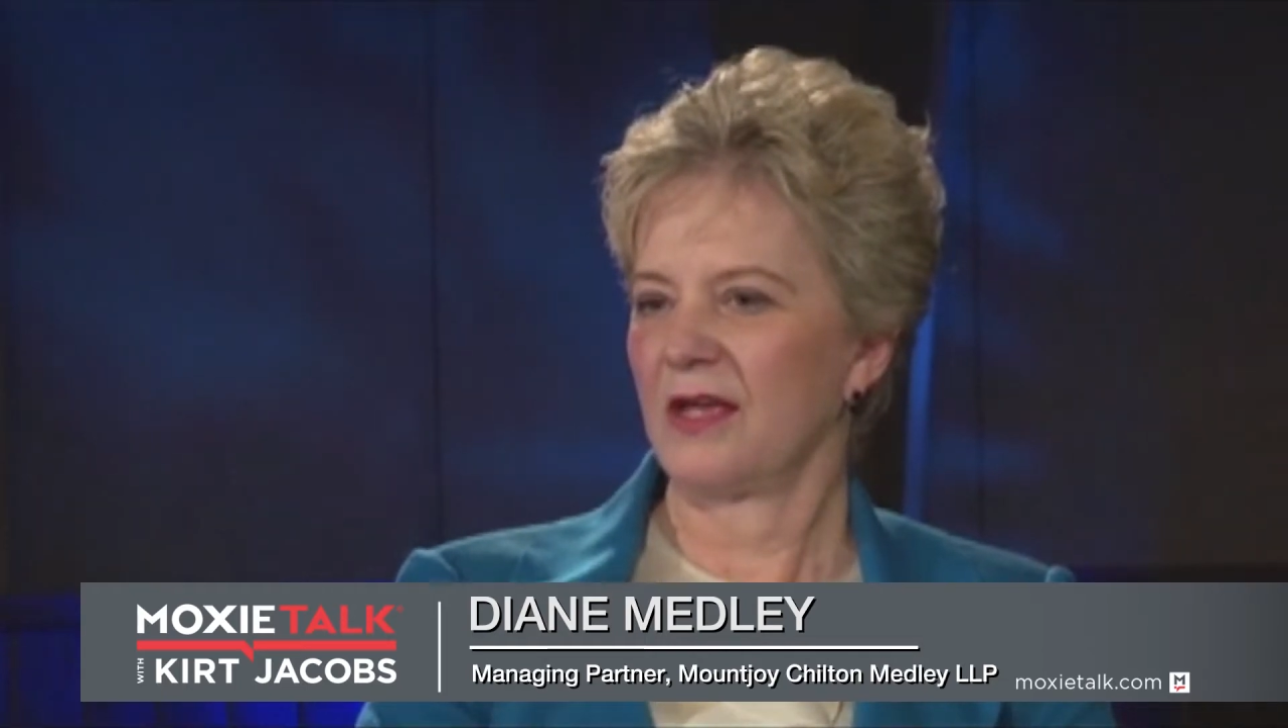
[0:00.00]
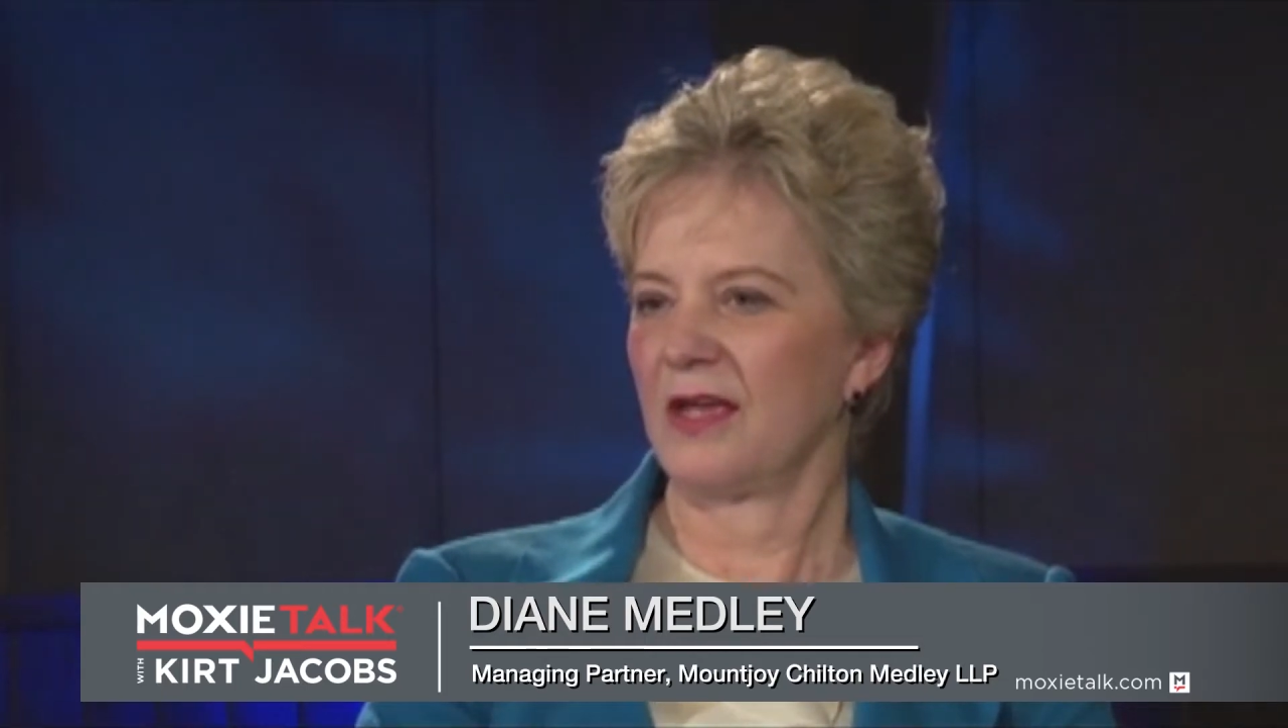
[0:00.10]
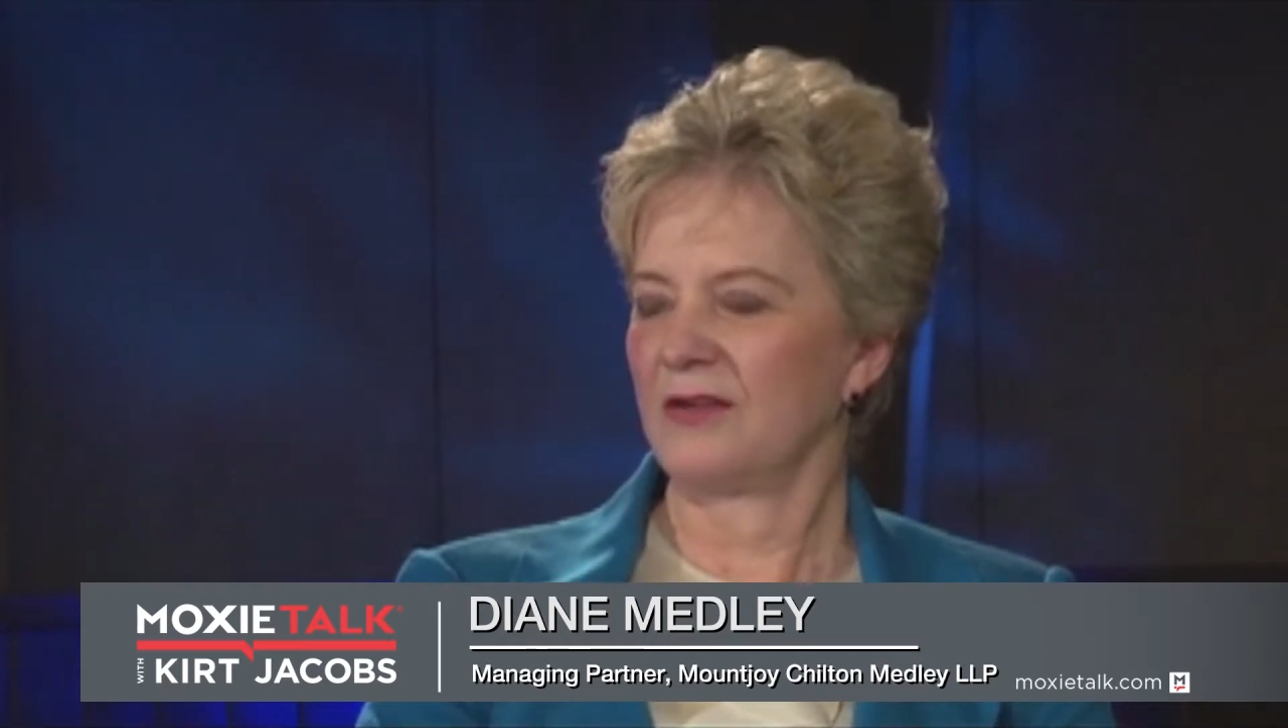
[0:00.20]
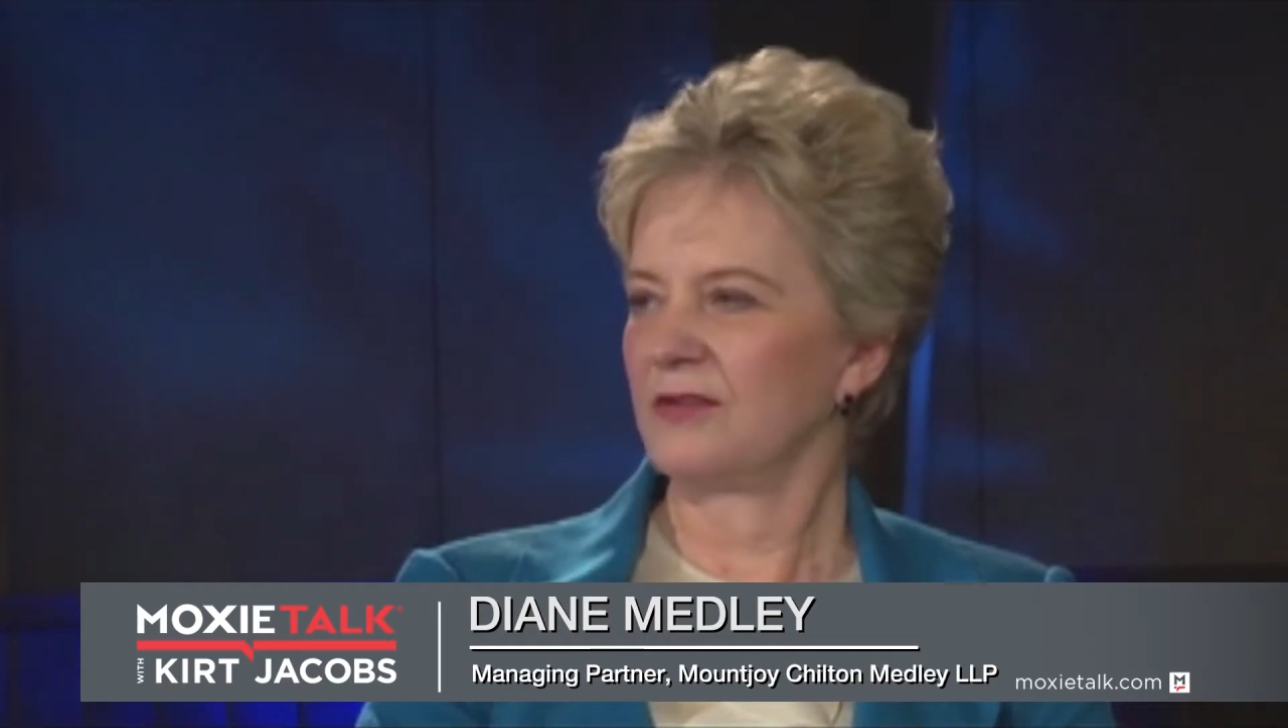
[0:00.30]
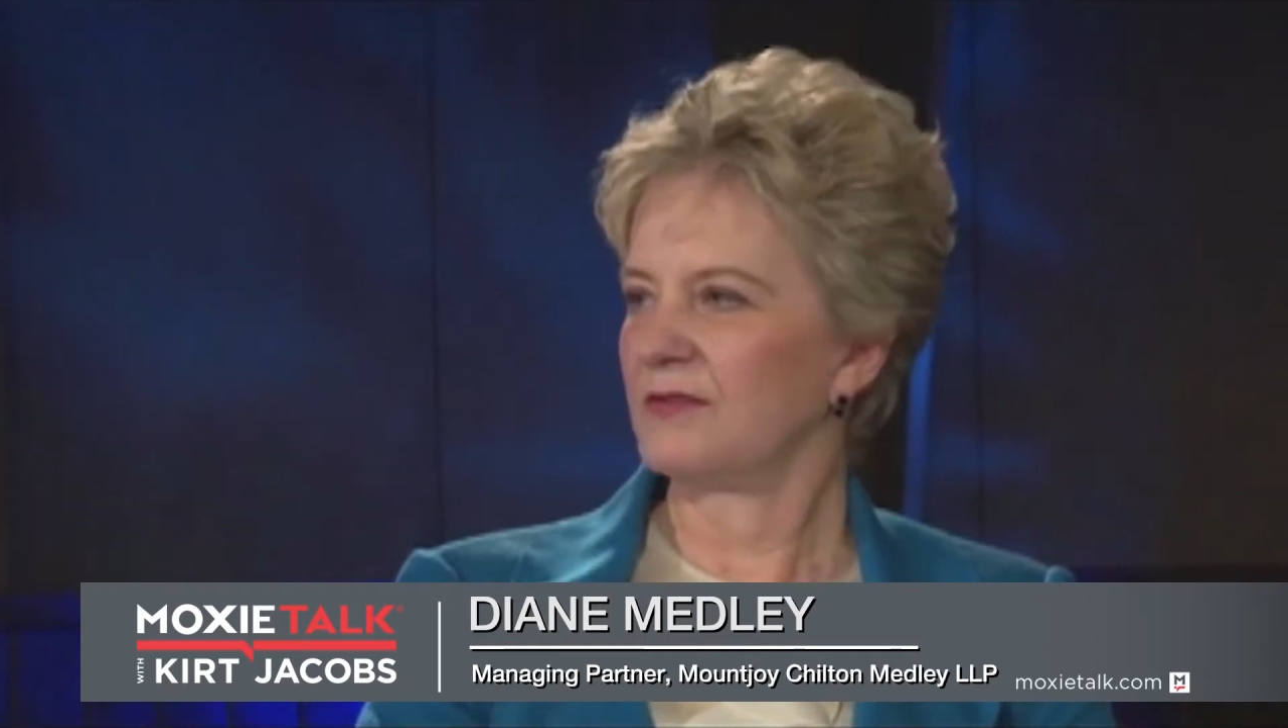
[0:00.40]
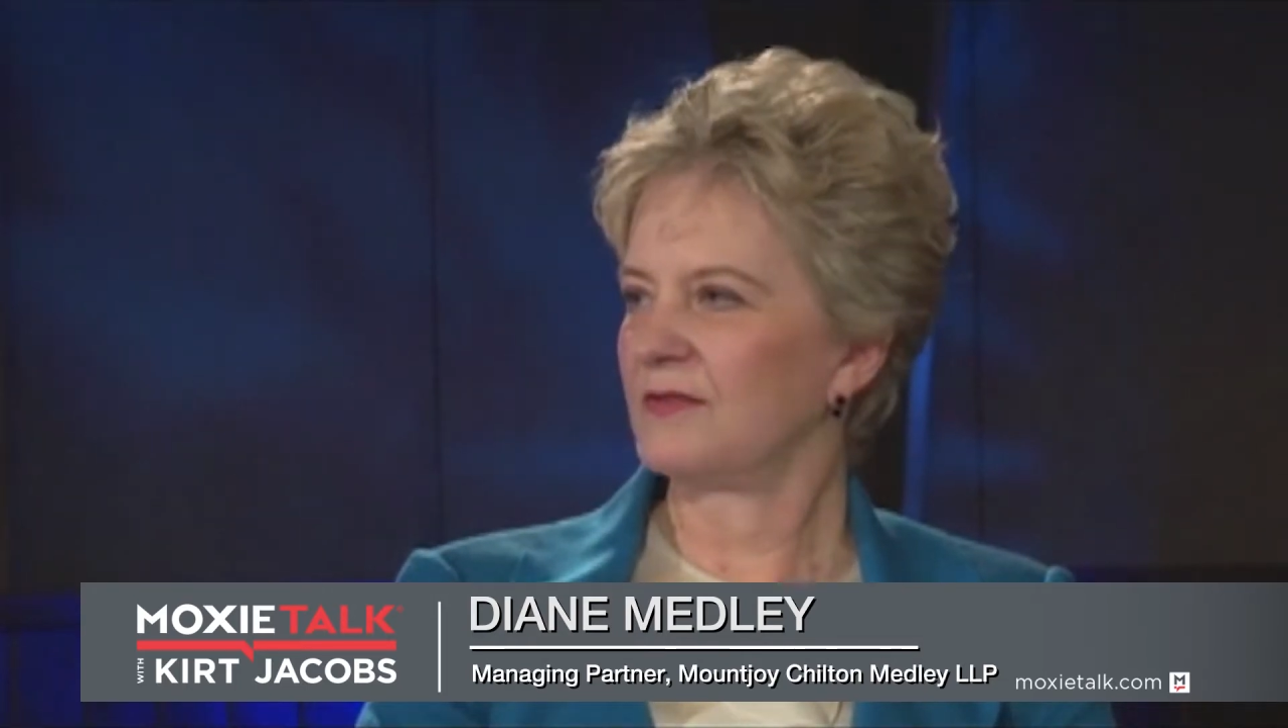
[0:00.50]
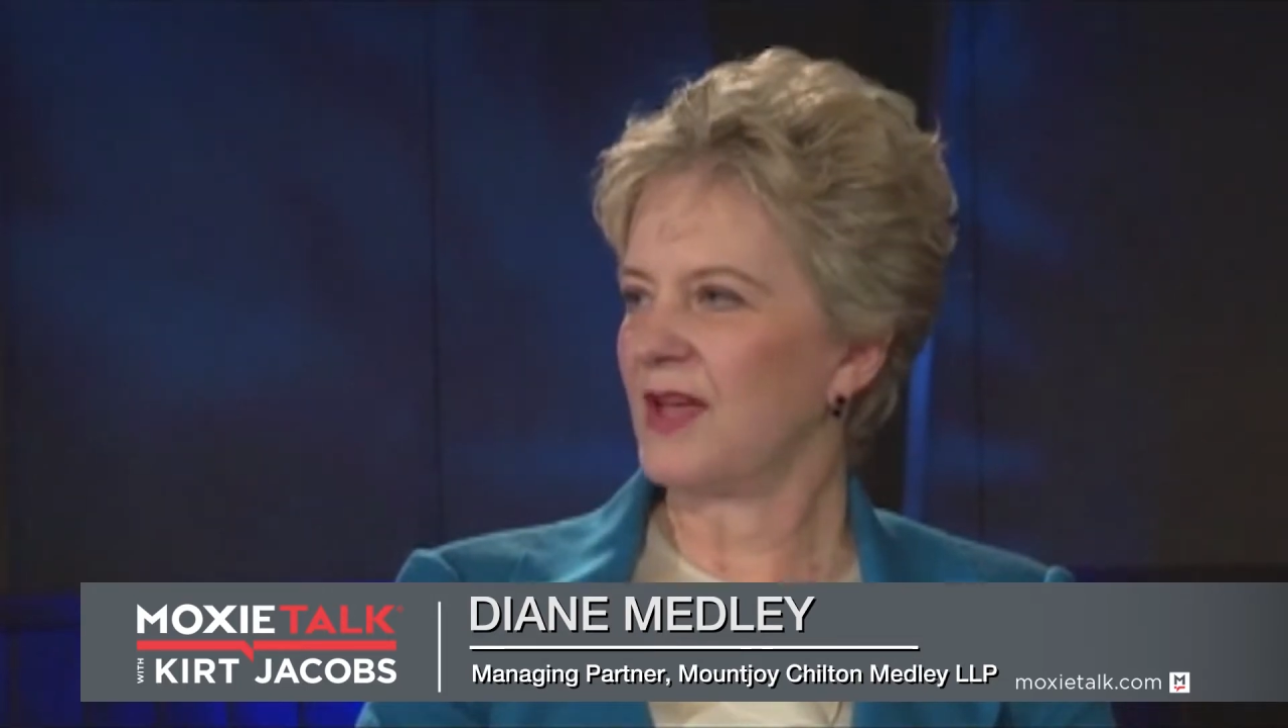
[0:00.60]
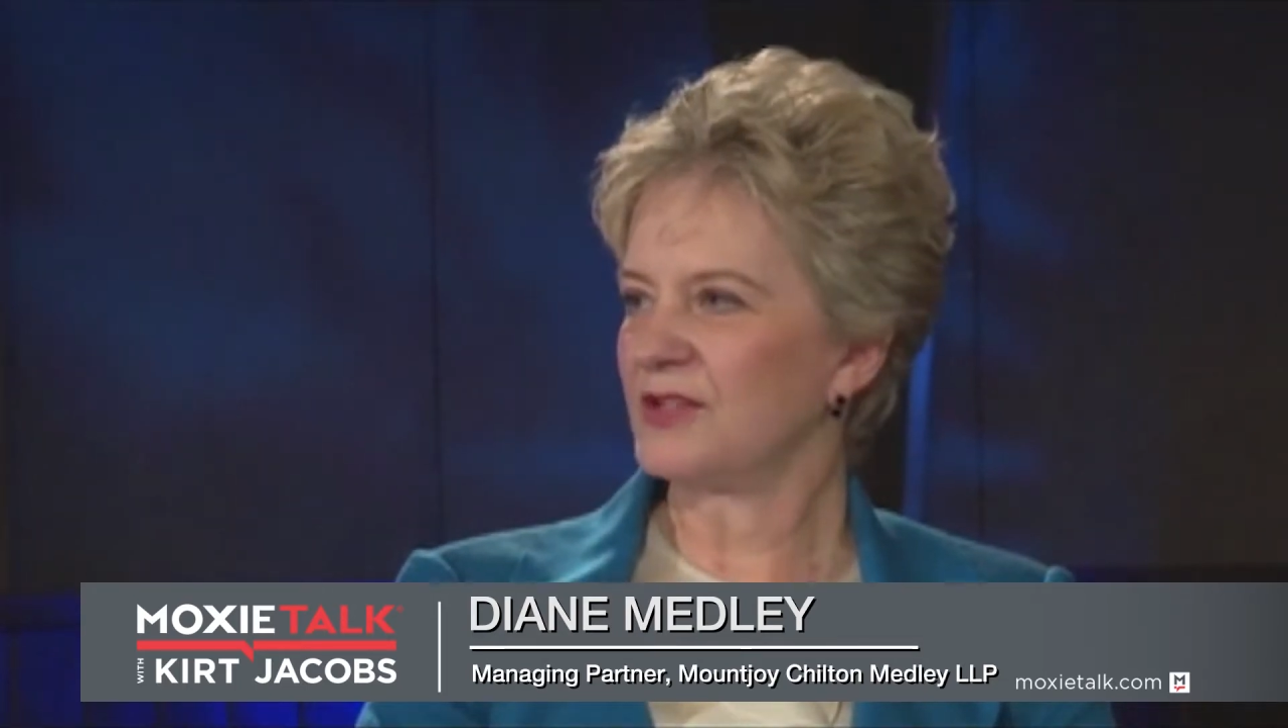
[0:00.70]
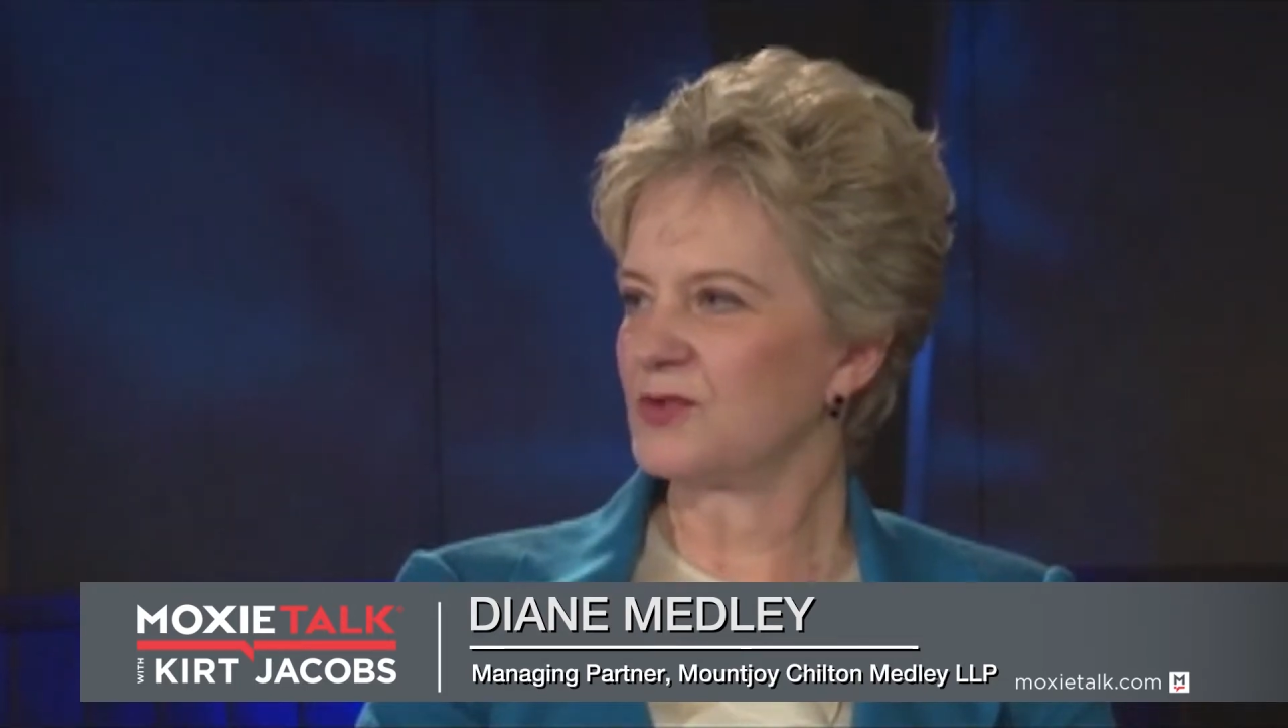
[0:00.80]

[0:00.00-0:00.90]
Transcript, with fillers: And that